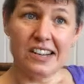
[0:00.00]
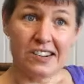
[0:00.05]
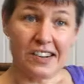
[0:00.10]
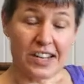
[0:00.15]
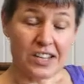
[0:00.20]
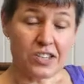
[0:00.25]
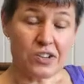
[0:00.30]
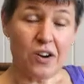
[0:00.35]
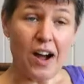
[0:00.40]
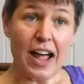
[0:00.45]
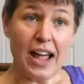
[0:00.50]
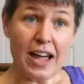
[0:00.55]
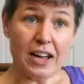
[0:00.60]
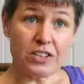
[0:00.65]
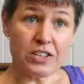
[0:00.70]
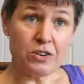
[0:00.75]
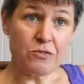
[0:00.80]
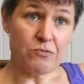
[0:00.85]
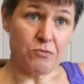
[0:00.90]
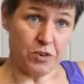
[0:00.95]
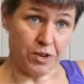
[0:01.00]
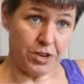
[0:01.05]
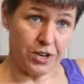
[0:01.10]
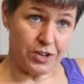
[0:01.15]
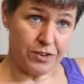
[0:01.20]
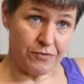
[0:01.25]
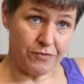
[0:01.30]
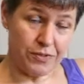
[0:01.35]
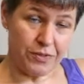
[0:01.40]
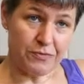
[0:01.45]
Okay, so I actually
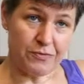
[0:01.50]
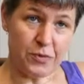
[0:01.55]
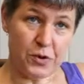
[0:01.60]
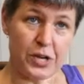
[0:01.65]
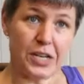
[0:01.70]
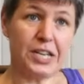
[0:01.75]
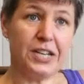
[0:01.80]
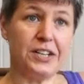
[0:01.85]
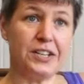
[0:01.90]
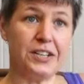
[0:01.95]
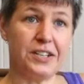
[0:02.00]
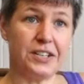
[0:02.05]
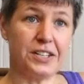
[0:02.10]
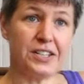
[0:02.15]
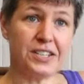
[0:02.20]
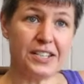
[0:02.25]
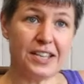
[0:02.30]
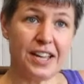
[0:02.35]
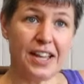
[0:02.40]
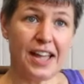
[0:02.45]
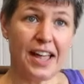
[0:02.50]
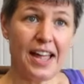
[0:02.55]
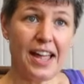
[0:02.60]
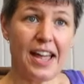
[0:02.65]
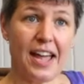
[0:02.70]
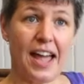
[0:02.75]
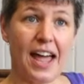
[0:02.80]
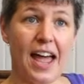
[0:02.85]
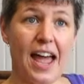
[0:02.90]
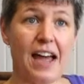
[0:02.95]
worked for 4 years
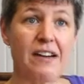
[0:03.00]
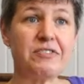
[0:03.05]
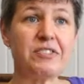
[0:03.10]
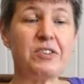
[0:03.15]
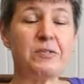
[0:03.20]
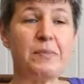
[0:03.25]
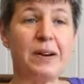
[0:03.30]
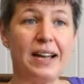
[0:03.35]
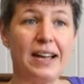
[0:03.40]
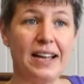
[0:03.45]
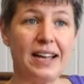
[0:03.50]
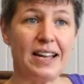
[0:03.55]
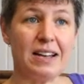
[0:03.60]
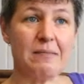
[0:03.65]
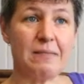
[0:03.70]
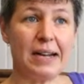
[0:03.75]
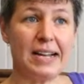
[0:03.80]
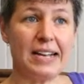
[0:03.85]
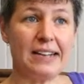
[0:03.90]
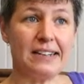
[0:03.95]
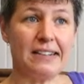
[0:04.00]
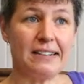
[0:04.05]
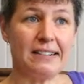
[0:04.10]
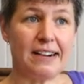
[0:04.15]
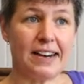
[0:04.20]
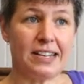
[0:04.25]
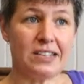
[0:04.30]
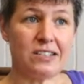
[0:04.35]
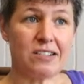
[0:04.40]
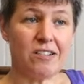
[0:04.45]
after my
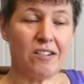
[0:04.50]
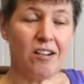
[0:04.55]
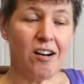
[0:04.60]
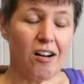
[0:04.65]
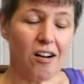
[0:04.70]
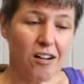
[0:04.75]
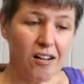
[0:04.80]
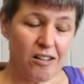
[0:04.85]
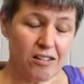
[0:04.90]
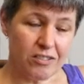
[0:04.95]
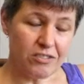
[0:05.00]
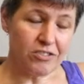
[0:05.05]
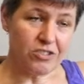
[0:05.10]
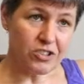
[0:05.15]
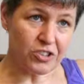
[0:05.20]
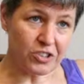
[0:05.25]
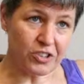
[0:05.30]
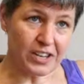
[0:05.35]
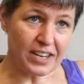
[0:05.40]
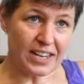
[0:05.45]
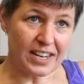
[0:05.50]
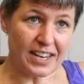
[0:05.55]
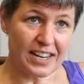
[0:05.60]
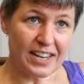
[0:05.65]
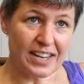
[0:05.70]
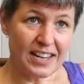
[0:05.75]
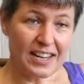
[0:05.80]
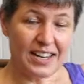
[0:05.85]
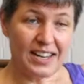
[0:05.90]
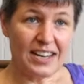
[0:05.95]
undergrad. So all
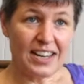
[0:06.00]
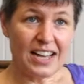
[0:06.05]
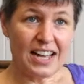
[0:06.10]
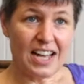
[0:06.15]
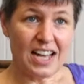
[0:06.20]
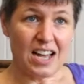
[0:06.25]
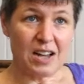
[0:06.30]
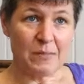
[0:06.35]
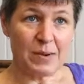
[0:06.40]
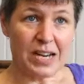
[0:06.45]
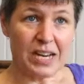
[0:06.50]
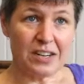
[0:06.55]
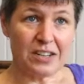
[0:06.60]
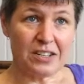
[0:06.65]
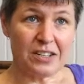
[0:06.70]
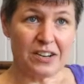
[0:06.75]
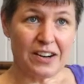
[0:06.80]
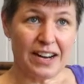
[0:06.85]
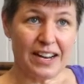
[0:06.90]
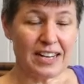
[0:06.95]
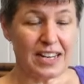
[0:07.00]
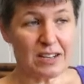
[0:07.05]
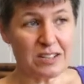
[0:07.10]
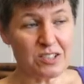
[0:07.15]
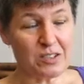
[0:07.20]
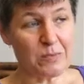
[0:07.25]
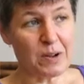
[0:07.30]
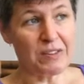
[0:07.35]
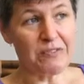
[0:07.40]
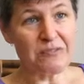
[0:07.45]
during my
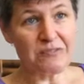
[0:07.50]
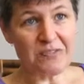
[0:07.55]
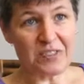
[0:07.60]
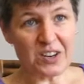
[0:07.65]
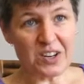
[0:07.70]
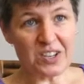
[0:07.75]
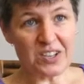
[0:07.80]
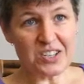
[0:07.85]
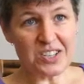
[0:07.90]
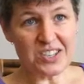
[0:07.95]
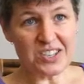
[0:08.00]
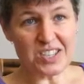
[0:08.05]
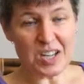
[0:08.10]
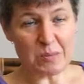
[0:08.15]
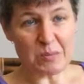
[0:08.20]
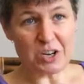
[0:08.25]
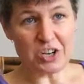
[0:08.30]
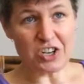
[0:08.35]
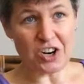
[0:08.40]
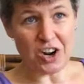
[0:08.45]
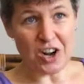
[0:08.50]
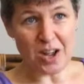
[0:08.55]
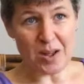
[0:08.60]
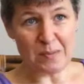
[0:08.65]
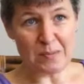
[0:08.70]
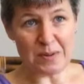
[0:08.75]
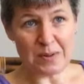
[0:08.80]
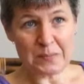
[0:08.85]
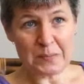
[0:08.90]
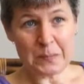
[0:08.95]
undergrad, so my first summer
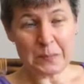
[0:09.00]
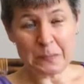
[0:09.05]
job